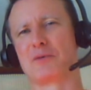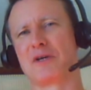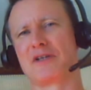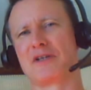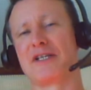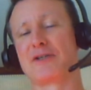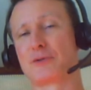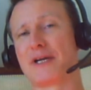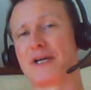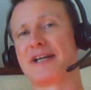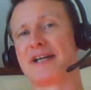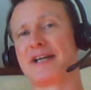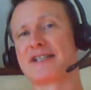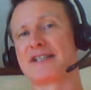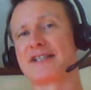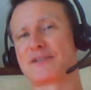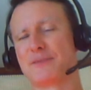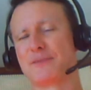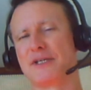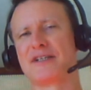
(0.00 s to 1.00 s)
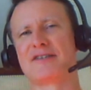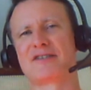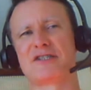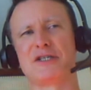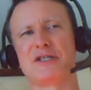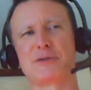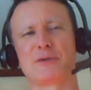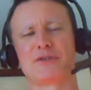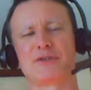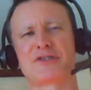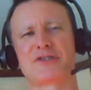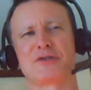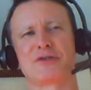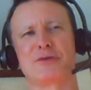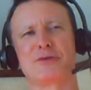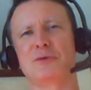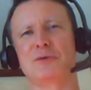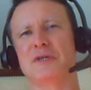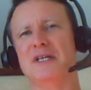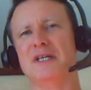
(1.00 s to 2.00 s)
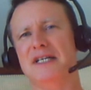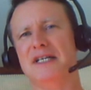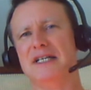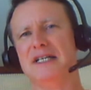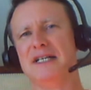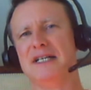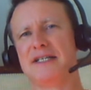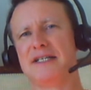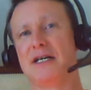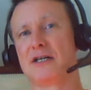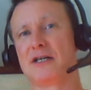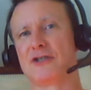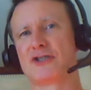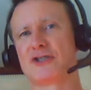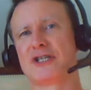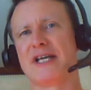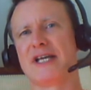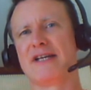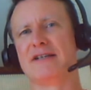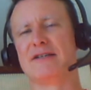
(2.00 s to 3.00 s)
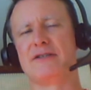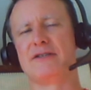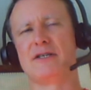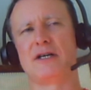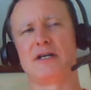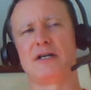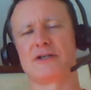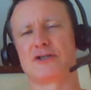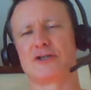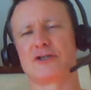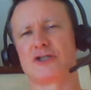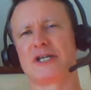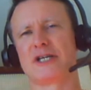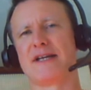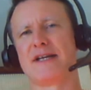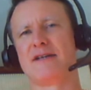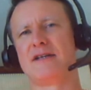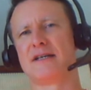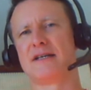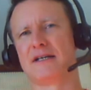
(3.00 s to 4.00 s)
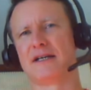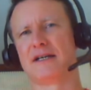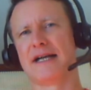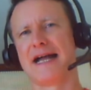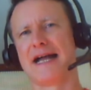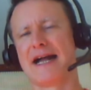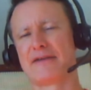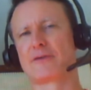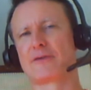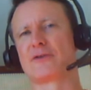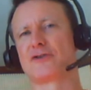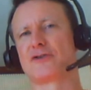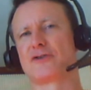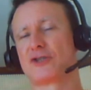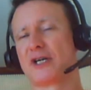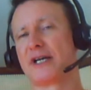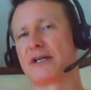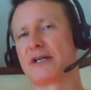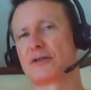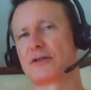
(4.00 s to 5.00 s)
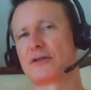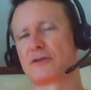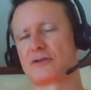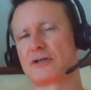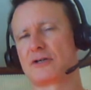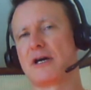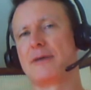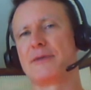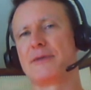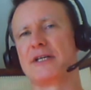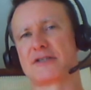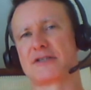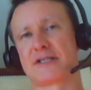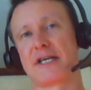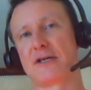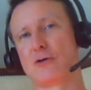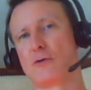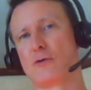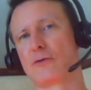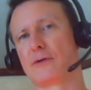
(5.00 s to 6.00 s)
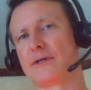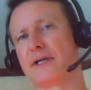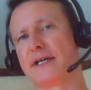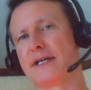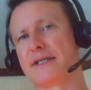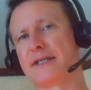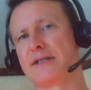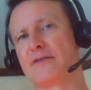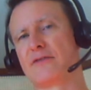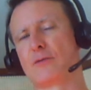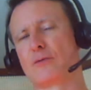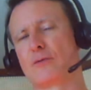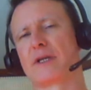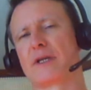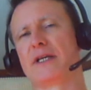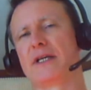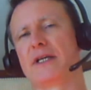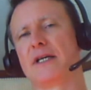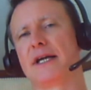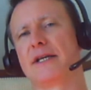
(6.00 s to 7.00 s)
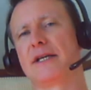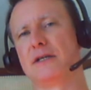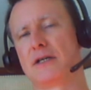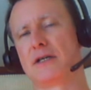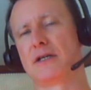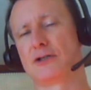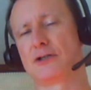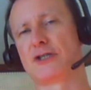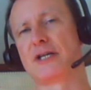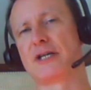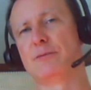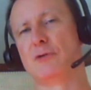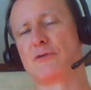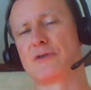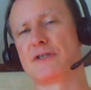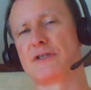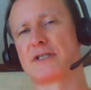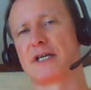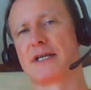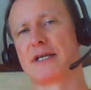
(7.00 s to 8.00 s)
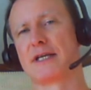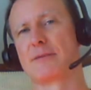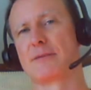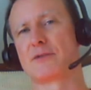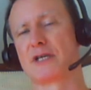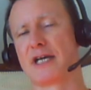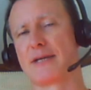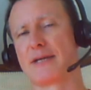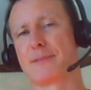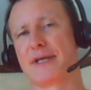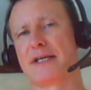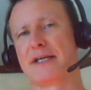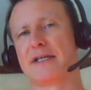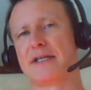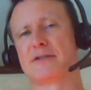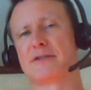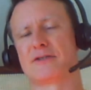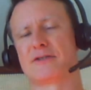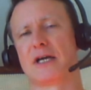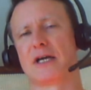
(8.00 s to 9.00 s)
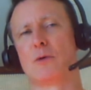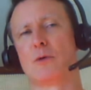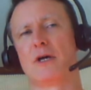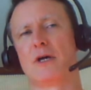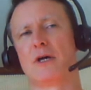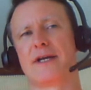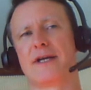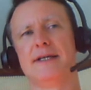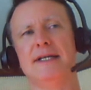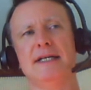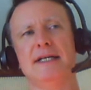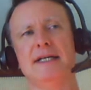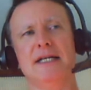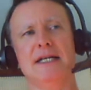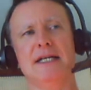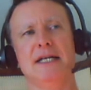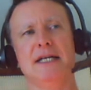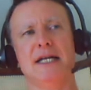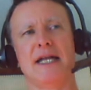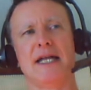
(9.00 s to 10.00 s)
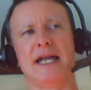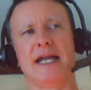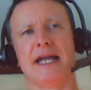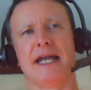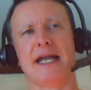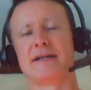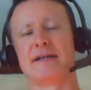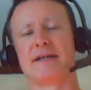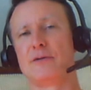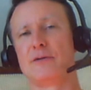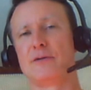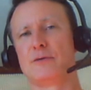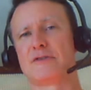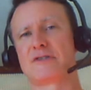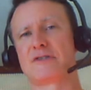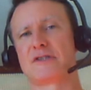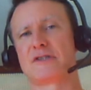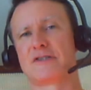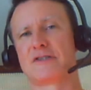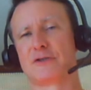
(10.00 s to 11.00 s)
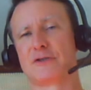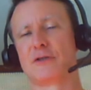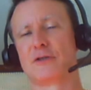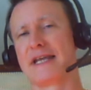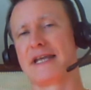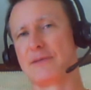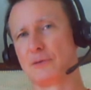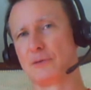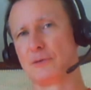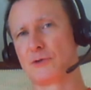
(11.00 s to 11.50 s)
Well, he transmitted his secrets to Yang Shen, and Yang Shen, after the communist takeover in 1949, Yang Shen moved to Taipei, to Taiwan, and he was still able to